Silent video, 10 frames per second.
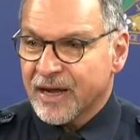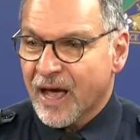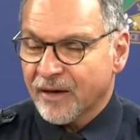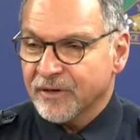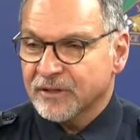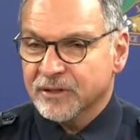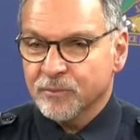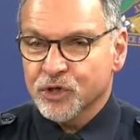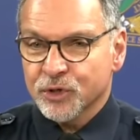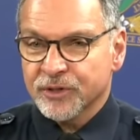And having
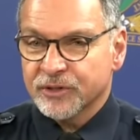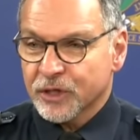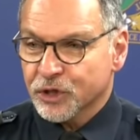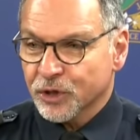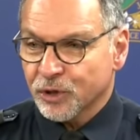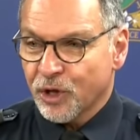some jurisdictional